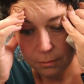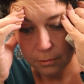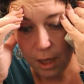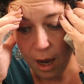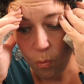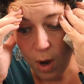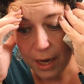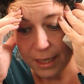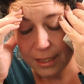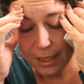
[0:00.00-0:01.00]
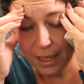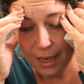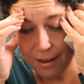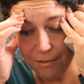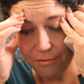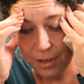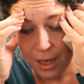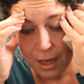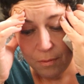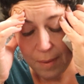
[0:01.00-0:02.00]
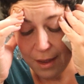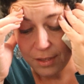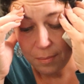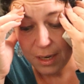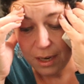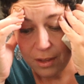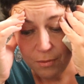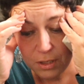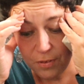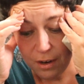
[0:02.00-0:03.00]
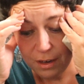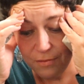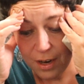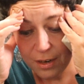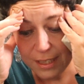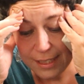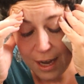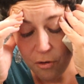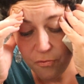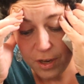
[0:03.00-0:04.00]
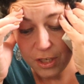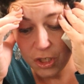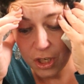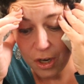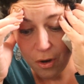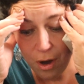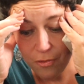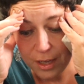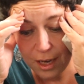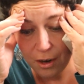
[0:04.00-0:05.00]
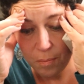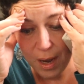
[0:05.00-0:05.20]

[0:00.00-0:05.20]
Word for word: not wanting to give. We may have somebody here that was very, very selfish. You know, all they cared